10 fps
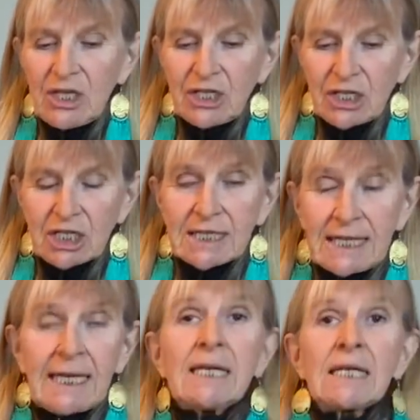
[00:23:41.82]
just
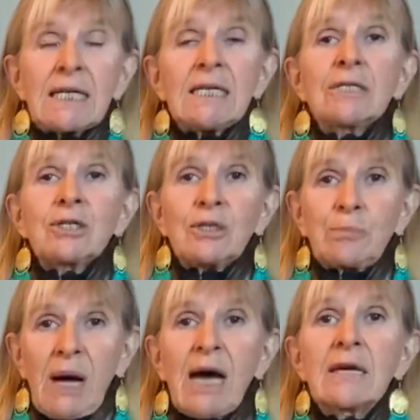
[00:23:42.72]
get it into your
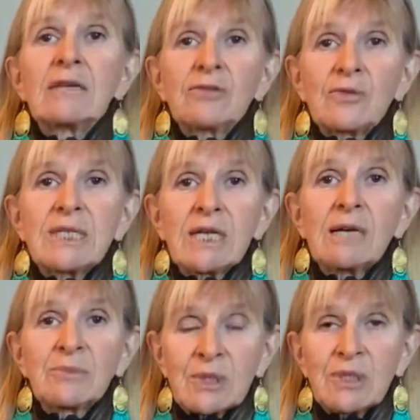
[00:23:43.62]
body 3
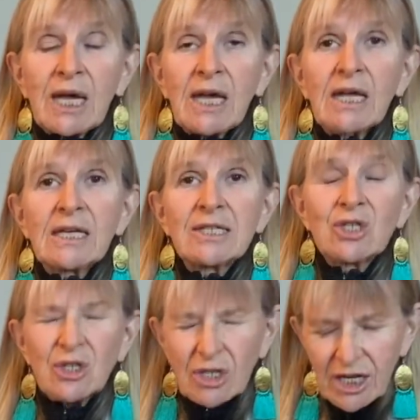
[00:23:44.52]
times a day.
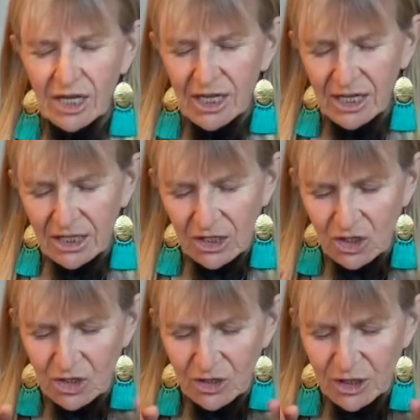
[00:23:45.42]
It's
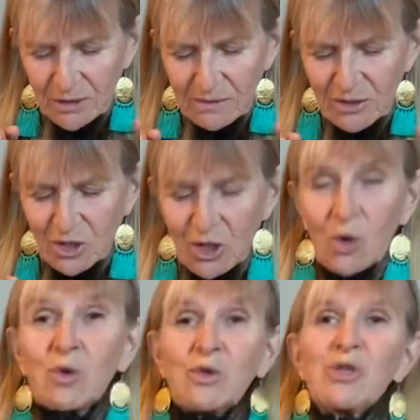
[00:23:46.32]
so
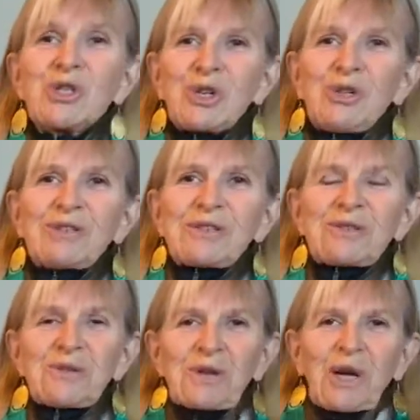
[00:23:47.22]
crucial to
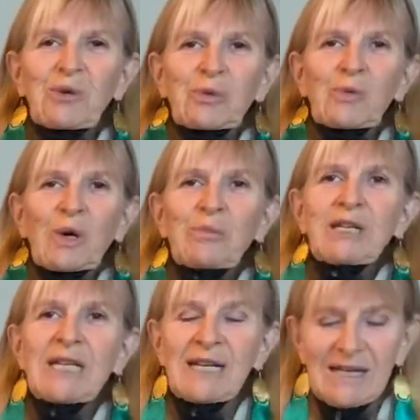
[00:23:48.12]
your health and
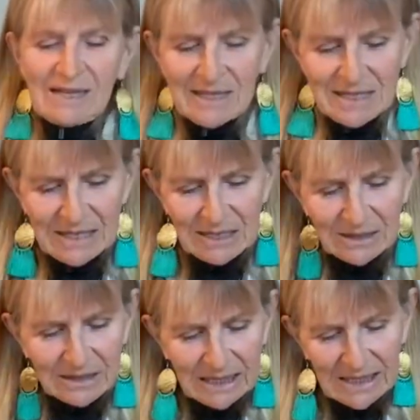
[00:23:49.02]
well-being. This
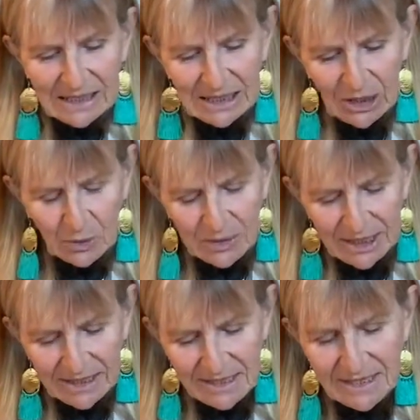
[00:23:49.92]
little, you know,
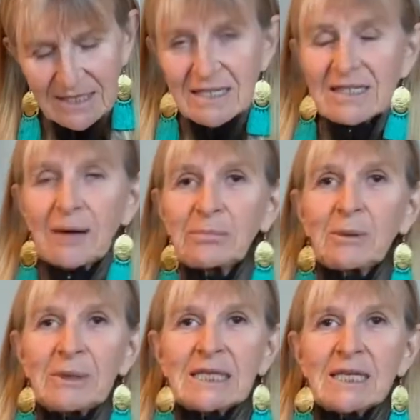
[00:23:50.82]
tasteless
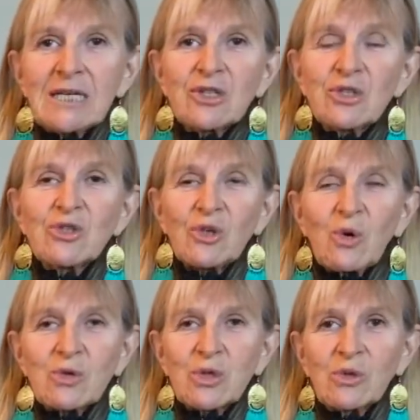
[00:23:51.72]
supplement is
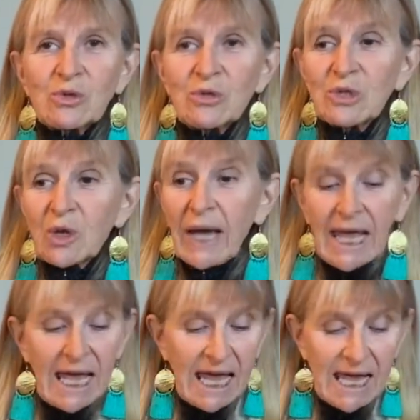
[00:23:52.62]
so crucial.
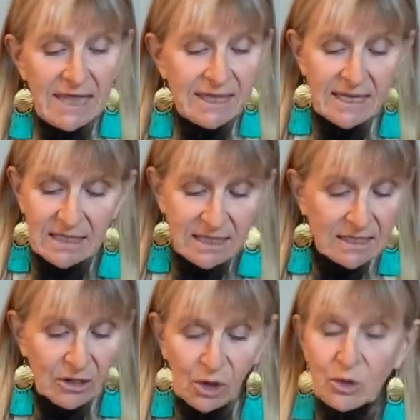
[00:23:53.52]
And this
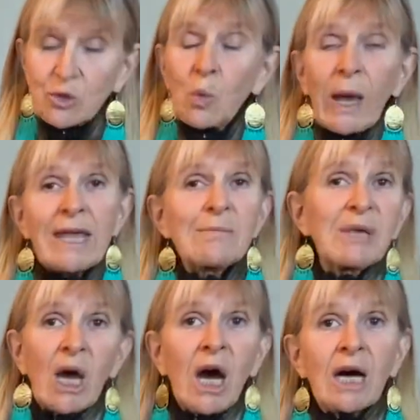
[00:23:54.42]
goes way
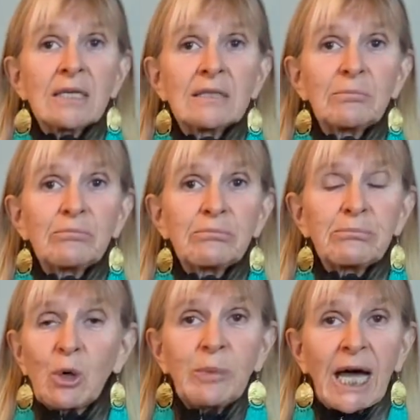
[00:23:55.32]
beyond
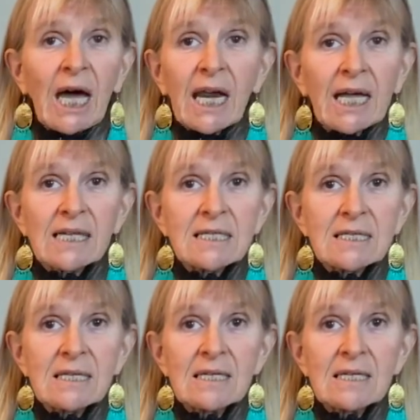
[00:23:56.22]
probiotics.